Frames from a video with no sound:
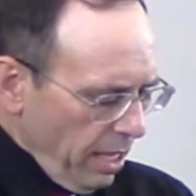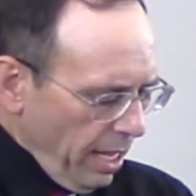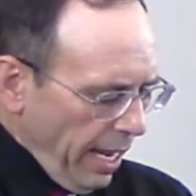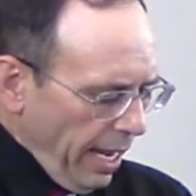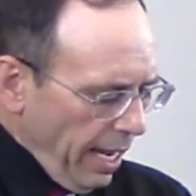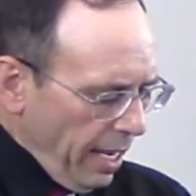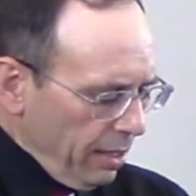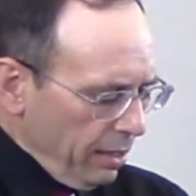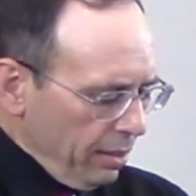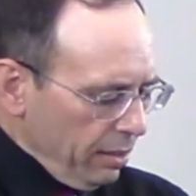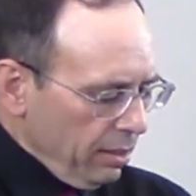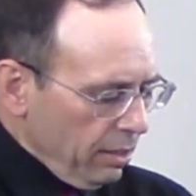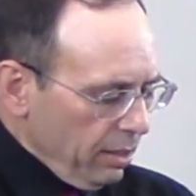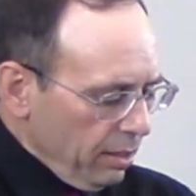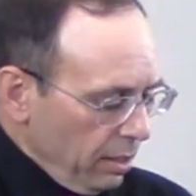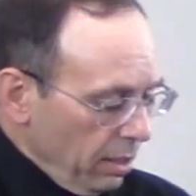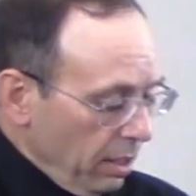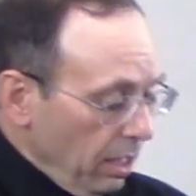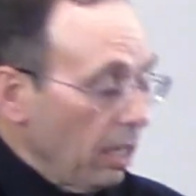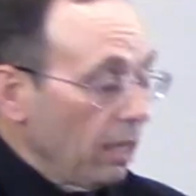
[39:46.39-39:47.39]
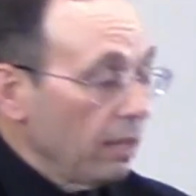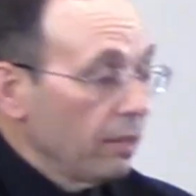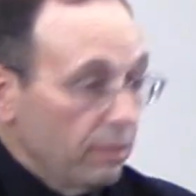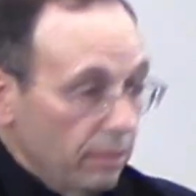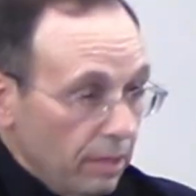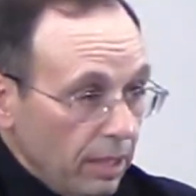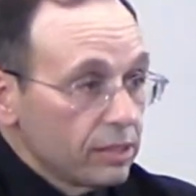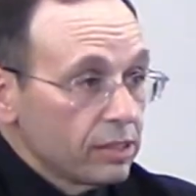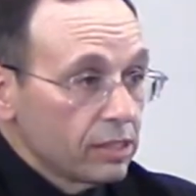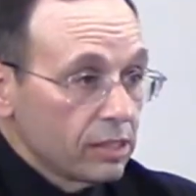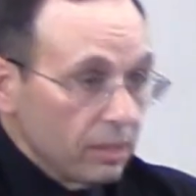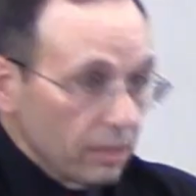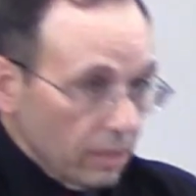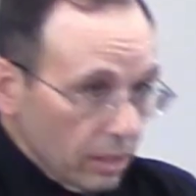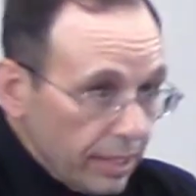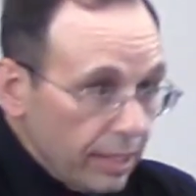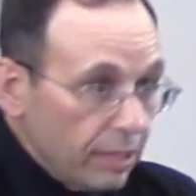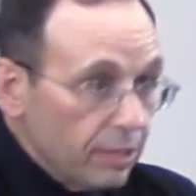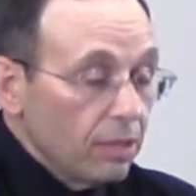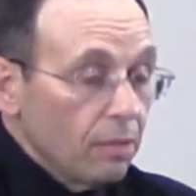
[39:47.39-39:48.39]
And it's
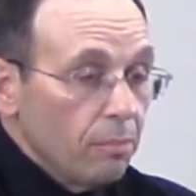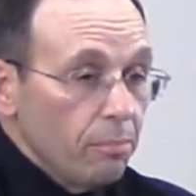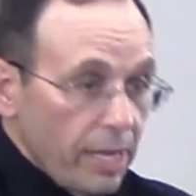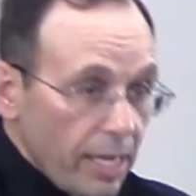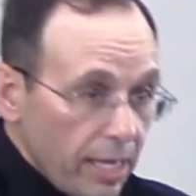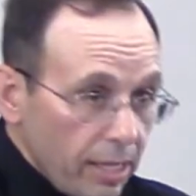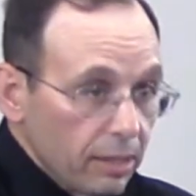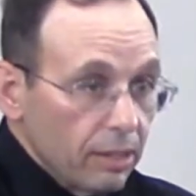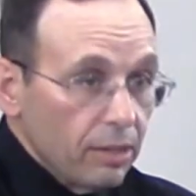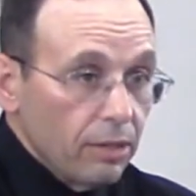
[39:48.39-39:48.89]
the men